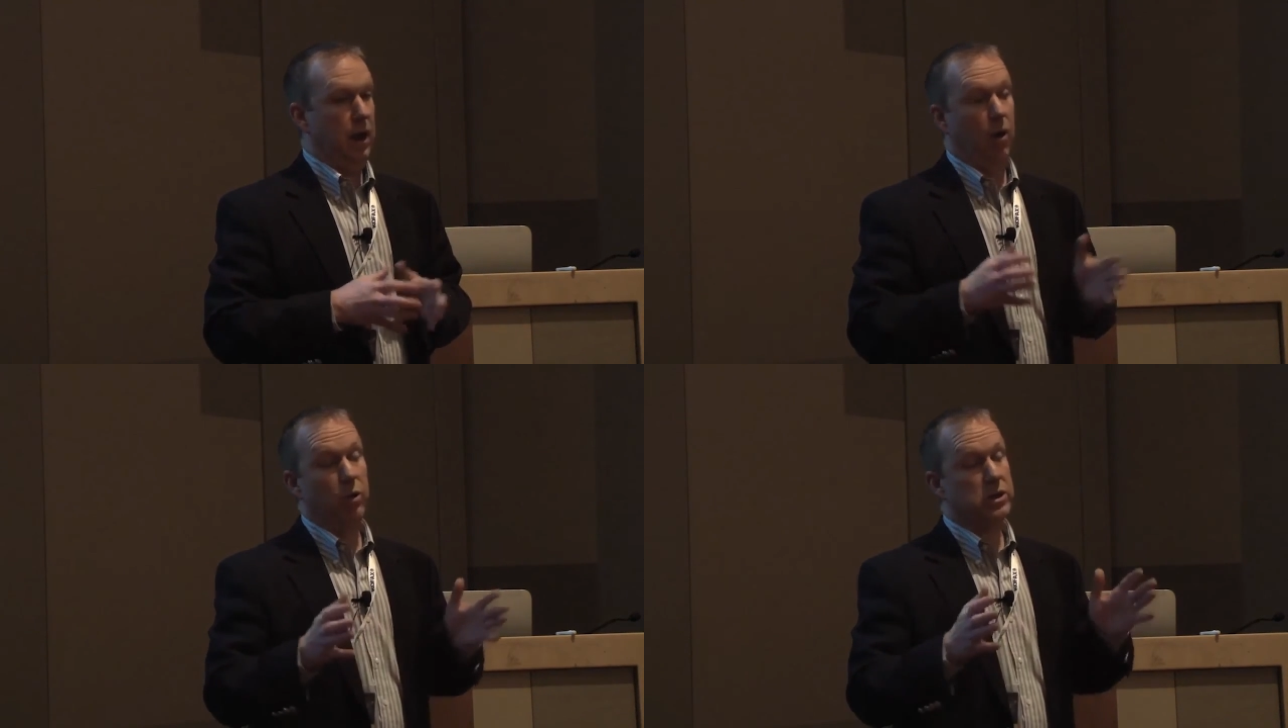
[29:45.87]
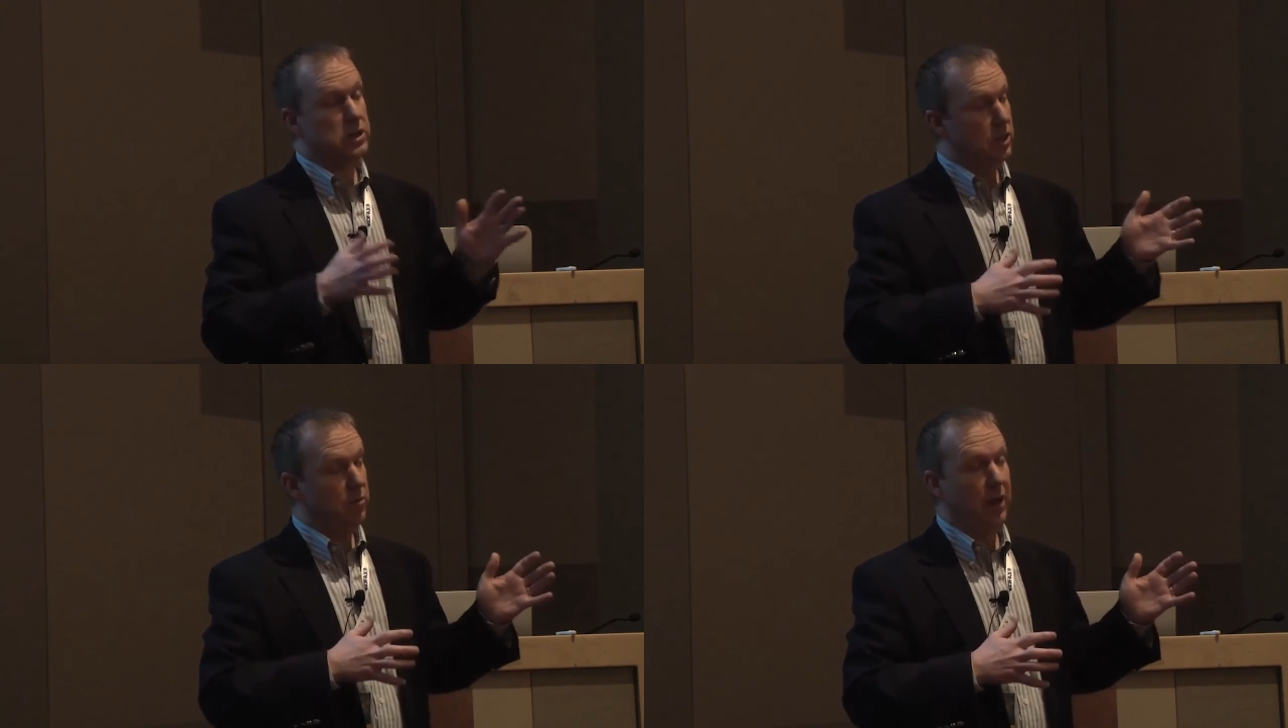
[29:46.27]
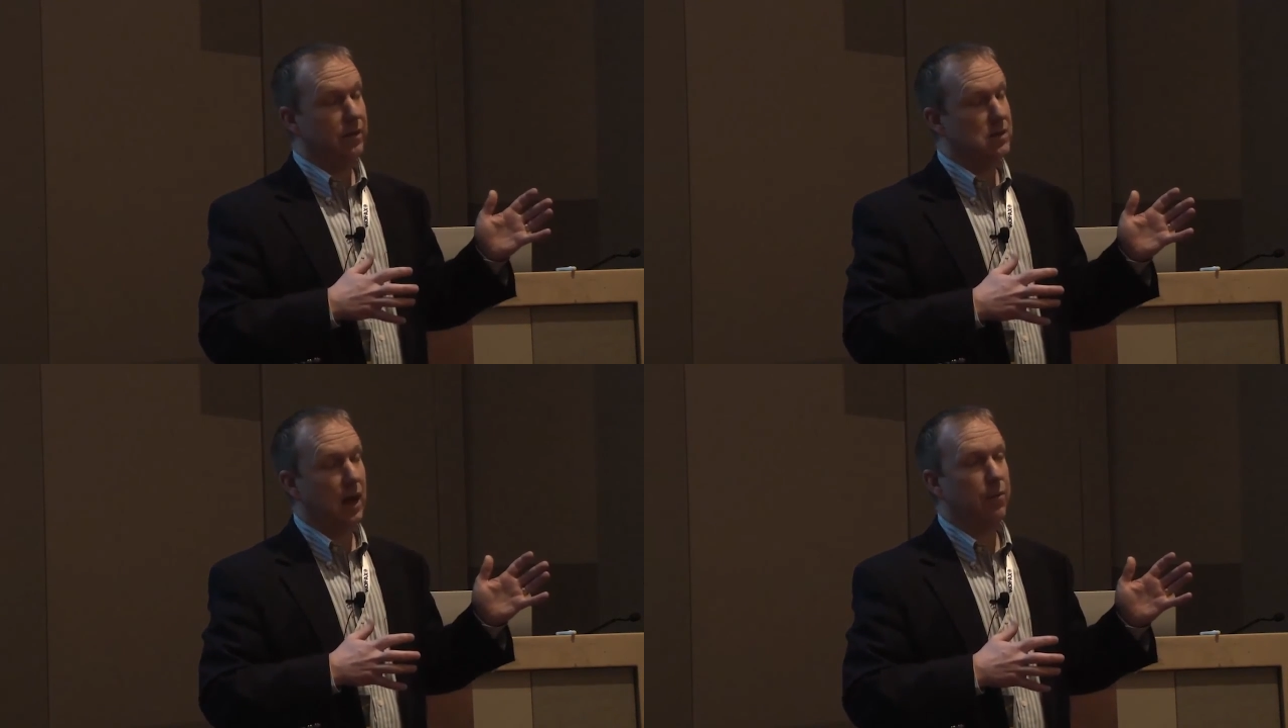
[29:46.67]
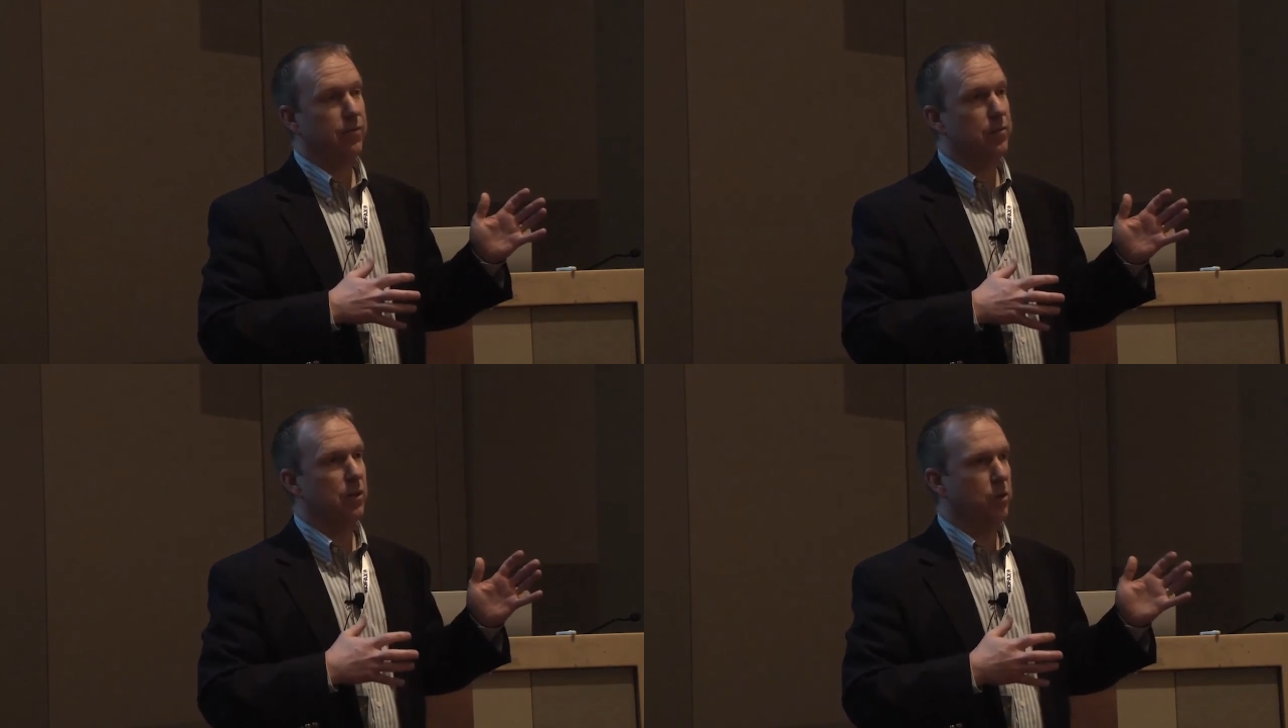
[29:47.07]
Now, we still met the time
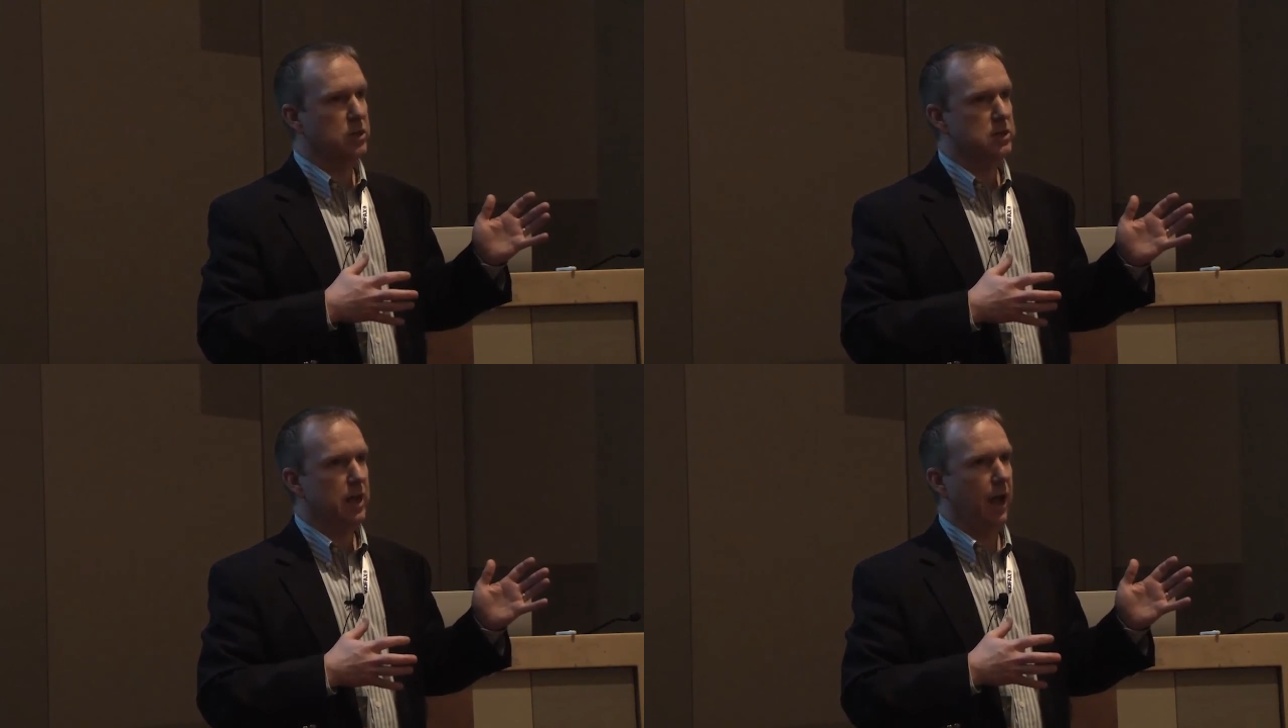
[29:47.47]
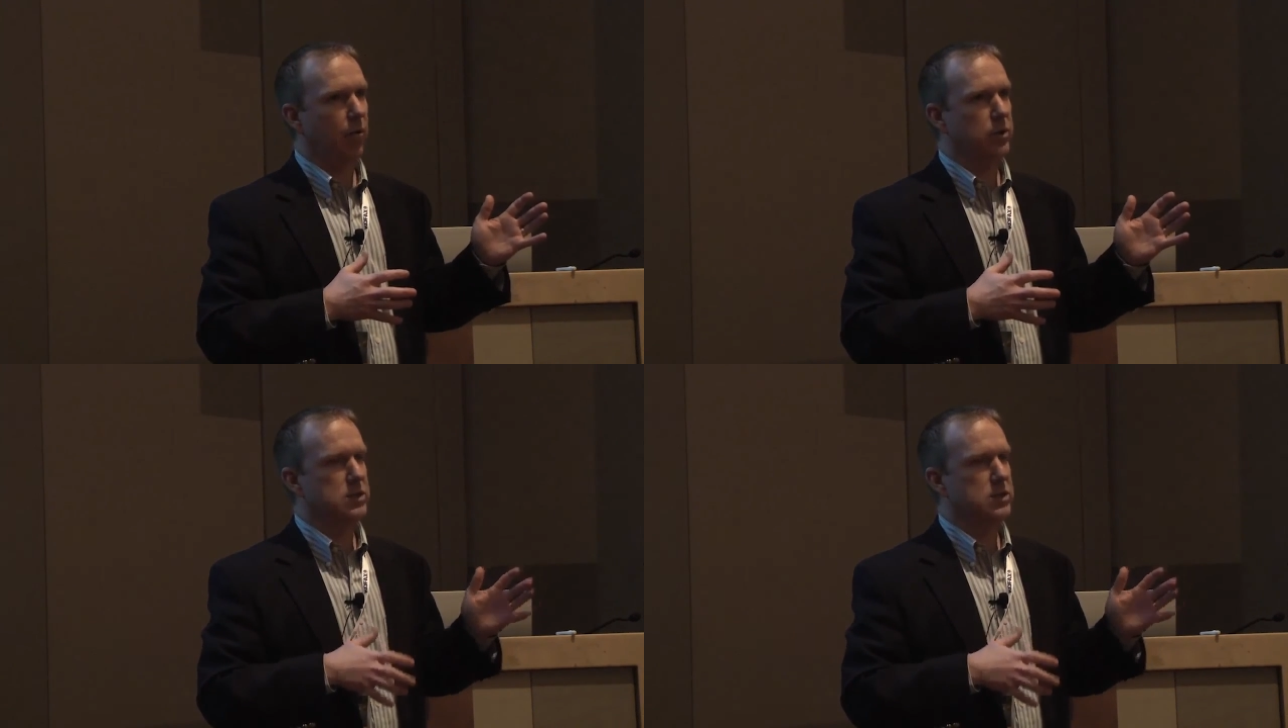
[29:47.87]
frame that we set.